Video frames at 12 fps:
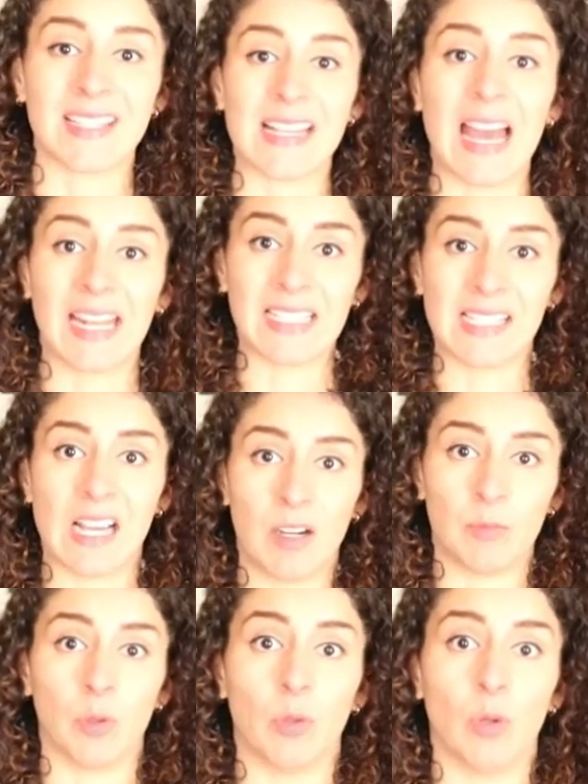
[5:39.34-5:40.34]
is an
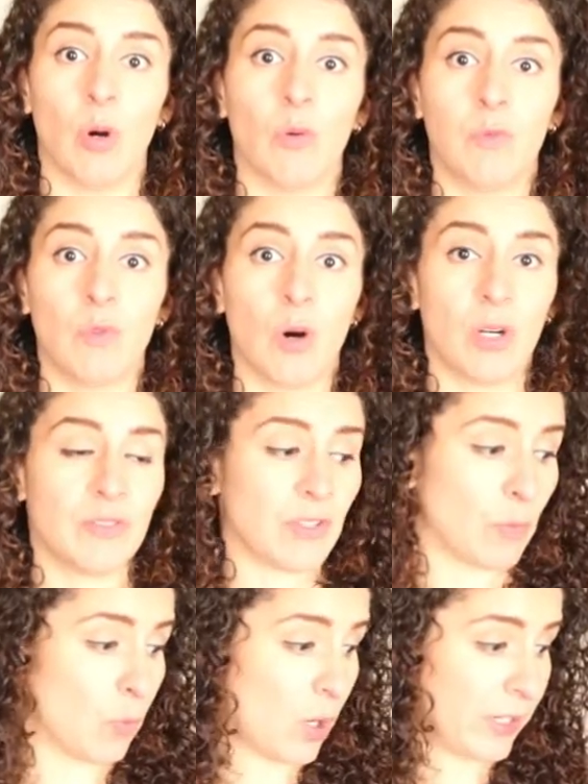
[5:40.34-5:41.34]
example of what
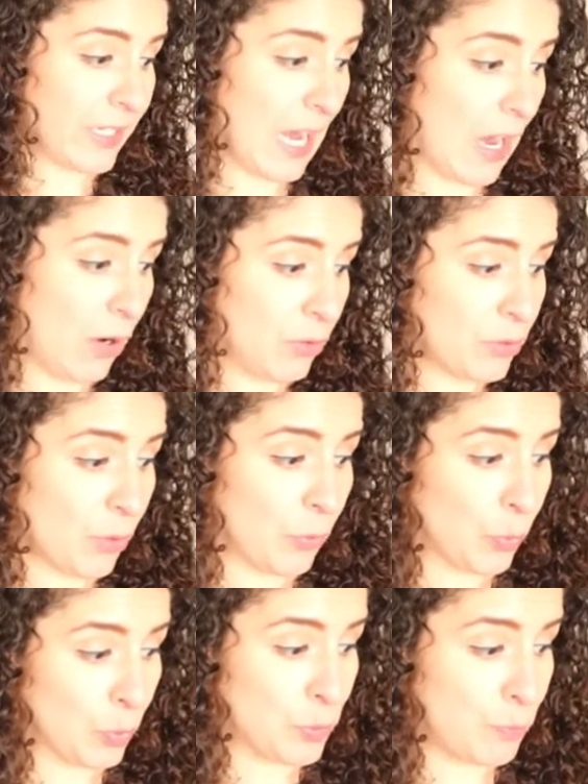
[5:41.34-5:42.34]
the workout
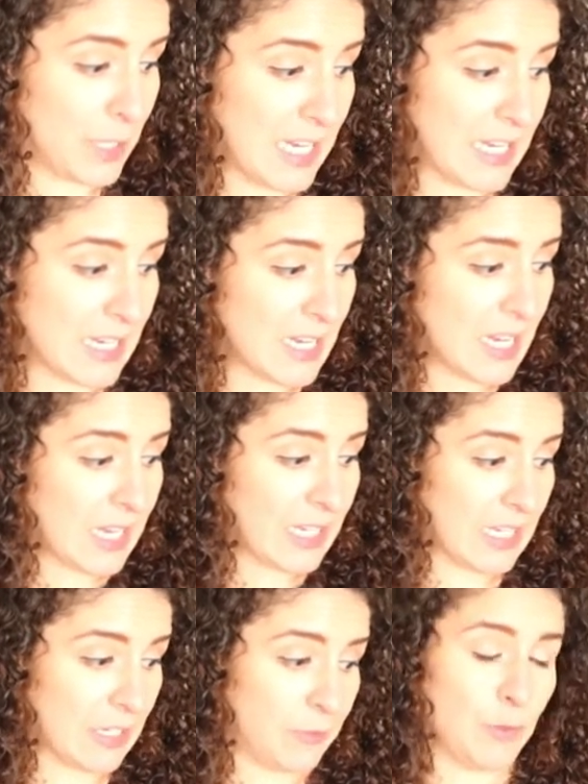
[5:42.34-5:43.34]
would be
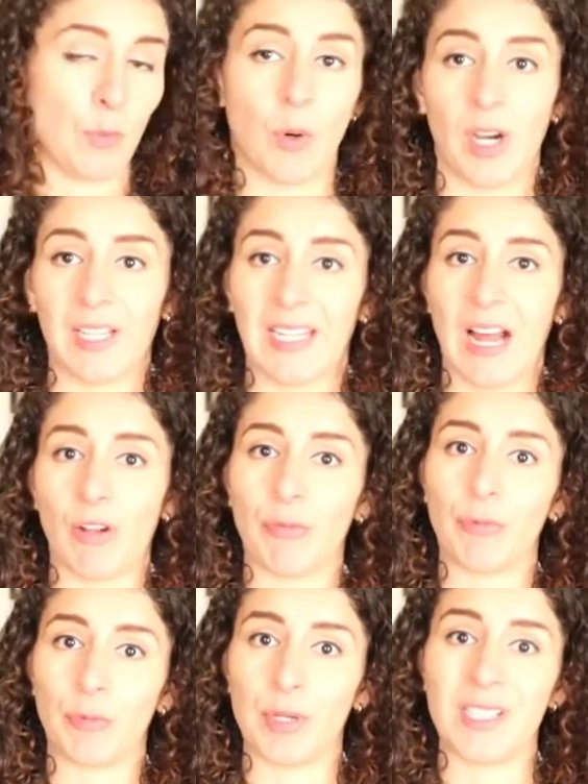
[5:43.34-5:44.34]
if you're working
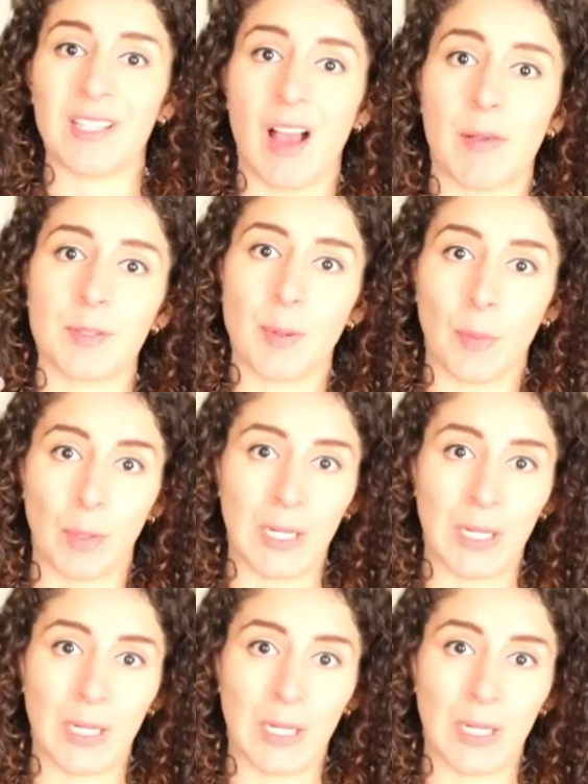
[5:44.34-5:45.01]
out three times per